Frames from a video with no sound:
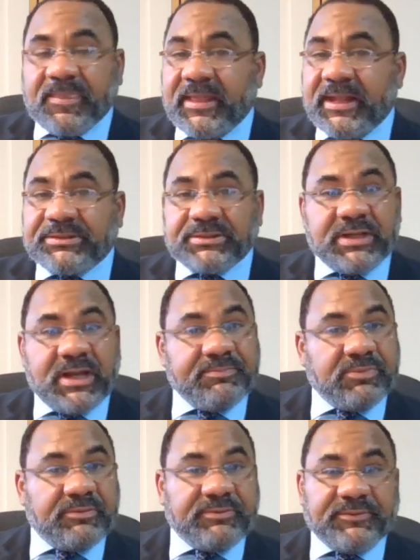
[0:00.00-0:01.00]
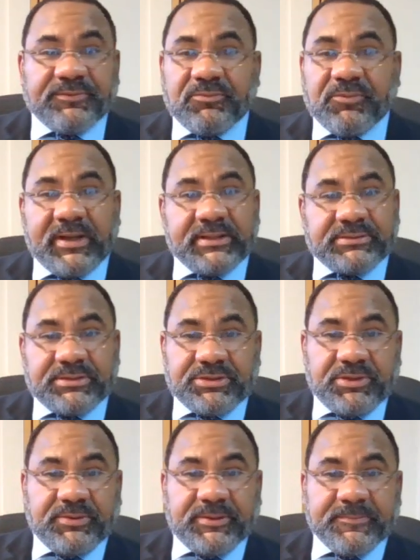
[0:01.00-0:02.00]
There's a number of different ways to
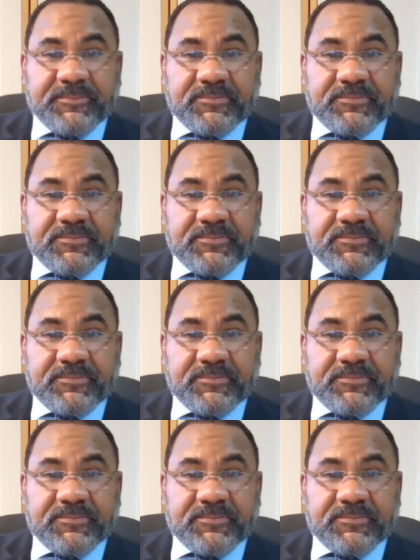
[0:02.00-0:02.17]
do it.